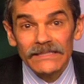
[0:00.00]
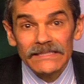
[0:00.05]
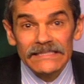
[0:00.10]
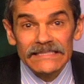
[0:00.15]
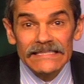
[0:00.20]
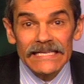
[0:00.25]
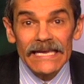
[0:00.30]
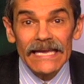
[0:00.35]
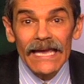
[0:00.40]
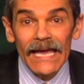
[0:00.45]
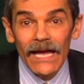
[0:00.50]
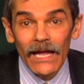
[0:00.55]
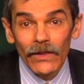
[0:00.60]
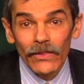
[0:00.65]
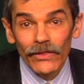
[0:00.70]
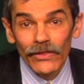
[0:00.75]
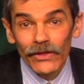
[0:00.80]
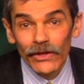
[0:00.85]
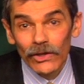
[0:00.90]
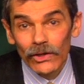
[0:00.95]
to stay
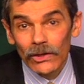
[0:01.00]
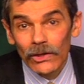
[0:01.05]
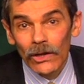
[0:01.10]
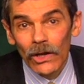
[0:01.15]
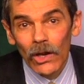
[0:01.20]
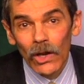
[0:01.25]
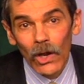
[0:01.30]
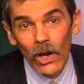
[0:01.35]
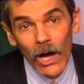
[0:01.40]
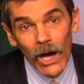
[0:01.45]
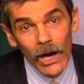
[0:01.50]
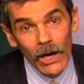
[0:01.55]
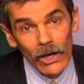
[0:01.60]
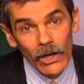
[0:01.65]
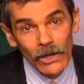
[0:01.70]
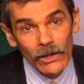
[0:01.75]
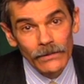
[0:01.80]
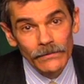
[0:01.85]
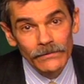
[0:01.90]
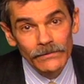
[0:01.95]
healthier
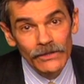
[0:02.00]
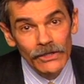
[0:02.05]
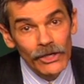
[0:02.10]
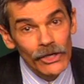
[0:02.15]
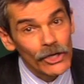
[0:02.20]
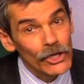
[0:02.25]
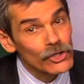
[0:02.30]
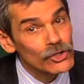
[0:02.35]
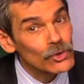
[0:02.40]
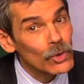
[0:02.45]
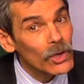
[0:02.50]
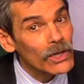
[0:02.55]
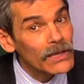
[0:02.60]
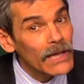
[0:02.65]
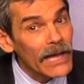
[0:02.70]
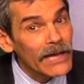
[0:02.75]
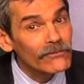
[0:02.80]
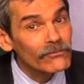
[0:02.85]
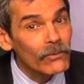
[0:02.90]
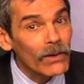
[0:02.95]
longer, enjoy
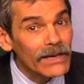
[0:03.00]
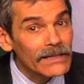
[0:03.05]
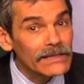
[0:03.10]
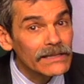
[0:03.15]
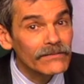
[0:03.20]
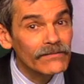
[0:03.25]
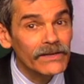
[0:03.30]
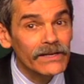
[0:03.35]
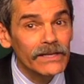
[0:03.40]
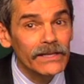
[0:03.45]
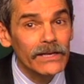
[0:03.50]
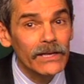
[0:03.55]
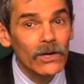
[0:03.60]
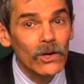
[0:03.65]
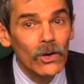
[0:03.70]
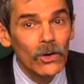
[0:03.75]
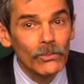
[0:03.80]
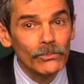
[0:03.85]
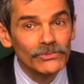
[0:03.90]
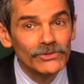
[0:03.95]
life while living in their
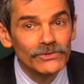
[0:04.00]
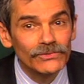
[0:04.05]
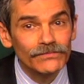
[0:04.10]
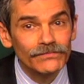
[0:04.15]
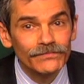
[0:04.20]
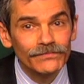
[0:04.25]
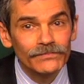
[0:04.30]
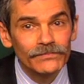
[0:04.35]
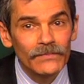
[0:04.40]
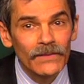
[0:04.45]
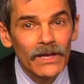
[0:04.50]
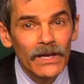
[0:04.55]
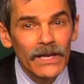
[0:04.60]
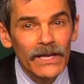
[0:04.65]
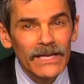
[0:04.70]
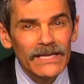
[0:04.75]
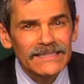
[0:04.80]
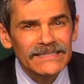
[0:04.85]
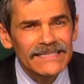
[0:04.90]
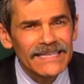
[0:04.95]
homes.
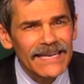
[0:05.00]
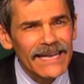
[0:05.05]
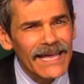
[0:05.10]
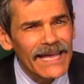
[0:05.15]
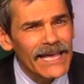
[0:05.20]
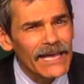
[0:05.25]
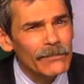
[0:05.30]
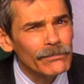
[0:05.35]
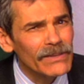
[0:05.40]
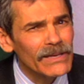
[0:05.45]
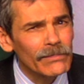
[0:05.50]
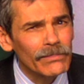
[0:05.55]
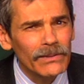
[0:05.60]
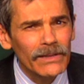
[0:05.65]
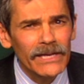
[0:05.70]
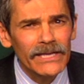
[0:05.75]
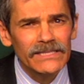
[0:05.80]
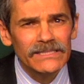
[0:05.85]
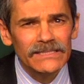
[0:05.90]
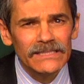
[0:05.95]
Today, people
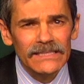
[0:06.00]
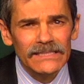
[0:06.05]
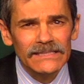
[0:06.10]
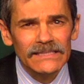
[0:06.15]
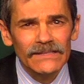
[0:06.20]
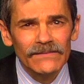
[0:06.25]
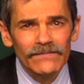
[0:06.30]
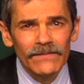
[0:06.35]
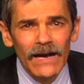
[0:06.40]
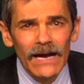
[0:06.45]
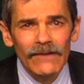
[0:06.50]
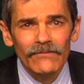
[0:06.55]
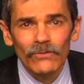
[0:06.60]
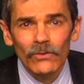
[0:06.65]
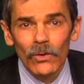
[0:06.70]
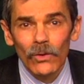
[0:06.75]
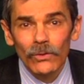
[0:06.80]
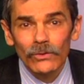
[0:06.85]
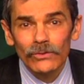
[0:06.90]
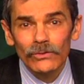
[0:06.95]
aged 65 or
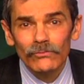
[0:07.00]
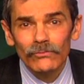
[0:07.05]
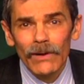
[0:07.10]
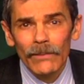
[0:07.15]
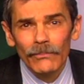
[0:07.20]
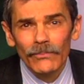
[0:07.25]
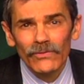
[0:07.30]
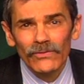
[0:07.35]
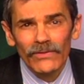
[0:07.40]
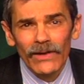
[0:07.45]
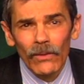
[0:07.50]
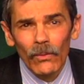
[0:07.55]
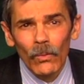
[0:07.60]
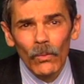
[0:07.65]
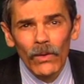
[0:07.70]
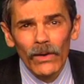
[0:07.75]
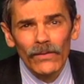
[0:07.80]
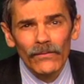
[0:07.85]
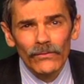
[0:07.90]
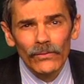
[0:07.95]
older represent
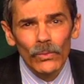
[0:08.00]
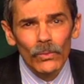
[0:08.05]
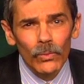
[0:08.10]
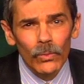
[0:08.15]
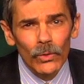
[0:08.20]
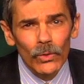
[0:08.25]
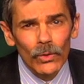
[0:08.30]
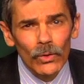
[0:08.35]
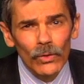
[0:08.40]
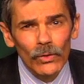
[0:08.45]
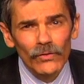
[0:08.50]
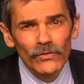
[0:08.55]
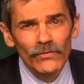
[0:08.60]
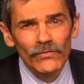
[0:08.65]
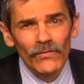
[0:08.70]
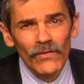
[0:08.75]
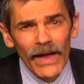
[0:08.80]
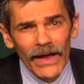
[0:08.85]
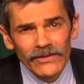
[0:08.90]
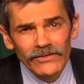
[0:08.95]
one of the world's
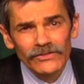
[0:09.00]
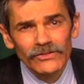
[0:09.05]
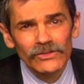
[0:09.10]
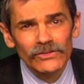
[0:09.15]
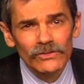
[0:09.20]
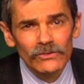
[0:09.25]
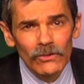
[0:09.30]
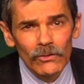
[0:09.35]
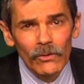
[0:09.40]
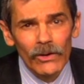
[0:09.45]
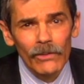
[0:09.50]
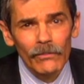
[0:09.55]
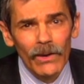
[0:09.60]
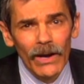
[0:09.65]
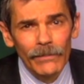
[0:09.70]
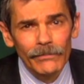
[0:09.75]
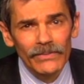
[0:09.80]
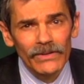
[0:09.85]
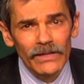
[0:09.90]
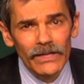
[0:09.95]
fastest growing
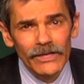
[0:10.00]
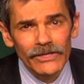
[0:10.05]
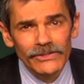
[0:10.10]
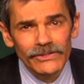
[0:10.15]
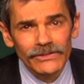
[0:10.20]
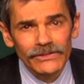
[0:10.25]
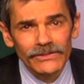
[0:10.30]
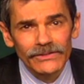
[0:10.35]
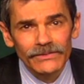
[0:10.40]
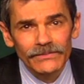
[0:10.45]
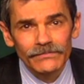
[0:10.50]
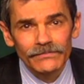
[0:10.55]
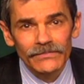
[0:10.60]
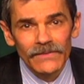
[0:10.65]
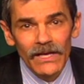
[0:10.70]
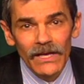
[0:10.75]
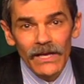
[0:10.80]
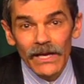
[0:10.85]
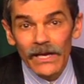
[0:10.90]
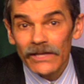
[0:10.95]
populations.
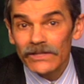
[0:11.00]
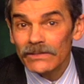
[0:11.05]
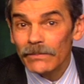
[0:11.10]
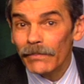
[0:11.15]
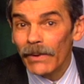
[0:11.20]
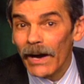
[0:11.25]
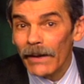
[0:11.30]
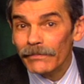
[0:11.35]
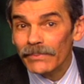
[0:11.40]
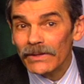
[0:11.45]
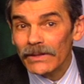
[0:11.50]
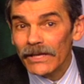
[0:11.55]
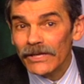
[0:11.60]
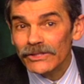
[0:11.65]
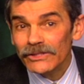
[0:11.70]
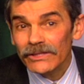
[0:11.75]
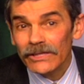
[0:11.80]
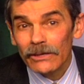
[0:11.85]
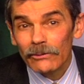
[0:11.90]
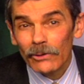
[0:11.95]
It's a
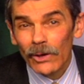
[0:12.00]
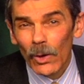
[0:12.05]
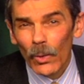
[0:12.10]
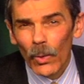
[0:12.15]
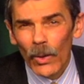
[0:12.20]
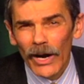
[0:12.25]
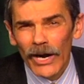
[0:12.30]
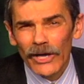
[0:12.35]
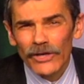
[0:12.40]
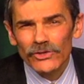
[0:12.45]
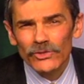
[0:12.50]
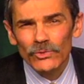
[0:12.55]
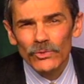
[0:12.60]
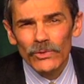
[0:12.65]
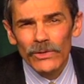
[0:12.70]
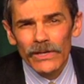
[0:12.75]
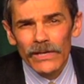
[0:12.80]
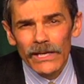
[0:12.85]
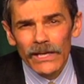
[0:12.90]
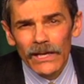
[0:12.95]
population that requires
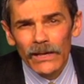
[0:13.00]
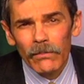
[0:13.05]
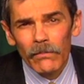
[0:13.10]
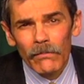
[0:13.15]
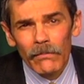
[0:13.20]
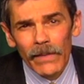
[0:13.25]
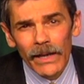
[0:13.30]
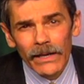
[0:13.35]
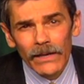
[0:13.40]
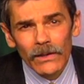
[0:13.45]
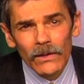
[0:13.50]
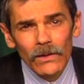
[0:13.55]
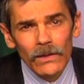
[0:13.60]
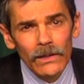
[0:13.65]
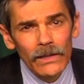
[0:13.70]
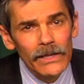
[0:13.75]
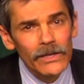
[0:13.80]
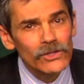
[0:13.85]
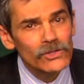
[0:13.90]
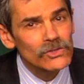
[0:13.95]
unique medical
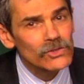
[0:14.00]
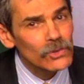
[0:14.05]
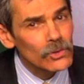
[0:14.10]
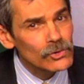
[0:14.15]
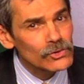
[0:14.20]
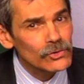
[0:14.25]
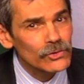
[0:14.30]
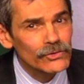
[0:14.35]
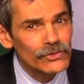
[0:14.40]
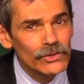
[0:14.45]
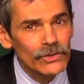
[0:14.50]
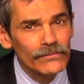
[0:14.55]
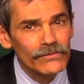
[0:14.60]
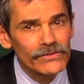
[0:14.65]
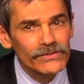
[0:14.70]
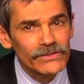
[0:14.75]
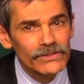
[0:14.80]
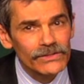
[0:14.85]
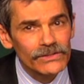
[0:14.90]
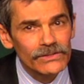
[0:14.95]
and social
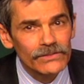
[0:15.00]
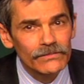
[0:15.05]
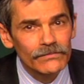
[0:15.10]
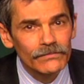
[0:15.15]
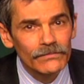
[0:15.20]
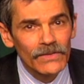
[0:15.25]
services.